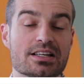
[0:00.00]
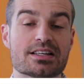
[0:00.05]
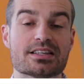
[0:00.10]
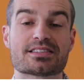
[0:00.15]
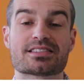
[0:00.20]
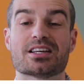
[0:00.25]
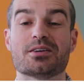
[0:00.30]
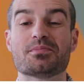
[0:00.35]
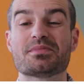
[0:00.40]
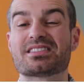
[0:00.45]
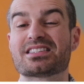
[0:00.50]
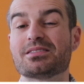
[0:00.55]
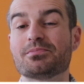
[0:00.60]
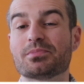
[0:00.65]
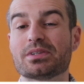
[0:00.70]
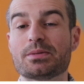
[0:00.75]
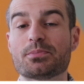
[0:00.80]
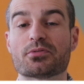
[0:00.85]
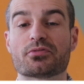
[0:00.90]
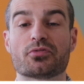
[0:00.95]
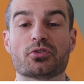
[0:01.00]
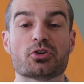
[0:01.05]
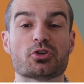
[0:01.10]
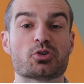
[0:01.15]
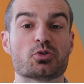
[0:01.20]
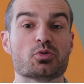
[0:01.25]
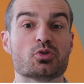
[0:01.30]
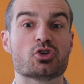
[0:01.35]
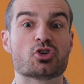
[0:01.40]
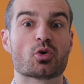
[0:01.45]
Some simply prefer
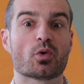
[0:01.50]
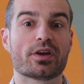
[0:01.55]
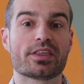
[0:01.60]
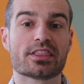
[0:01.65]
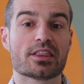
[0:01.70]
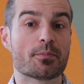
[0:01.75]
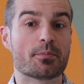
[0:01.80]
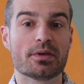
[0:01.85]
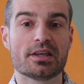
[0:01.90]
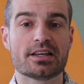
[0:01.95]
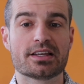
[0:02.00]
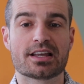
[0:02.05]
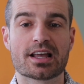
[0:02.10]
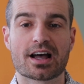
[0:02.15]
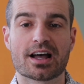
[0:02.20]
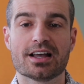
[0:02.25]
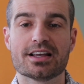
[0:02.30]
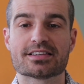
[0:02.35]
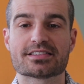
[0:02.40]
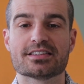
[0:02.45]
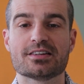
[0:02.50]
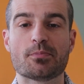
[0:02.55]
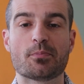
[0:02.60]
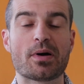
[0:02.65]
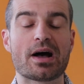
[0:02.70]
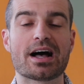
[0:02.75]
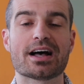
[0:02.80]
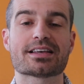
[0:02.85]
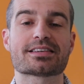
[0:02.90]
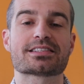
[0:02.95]
to join the big guys and
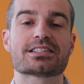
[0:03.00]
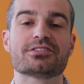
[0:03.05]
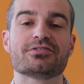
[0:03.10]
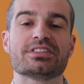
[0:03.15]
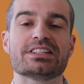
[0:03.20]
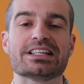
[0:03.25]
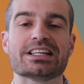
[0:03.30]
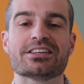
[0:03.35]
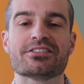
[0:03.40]
passively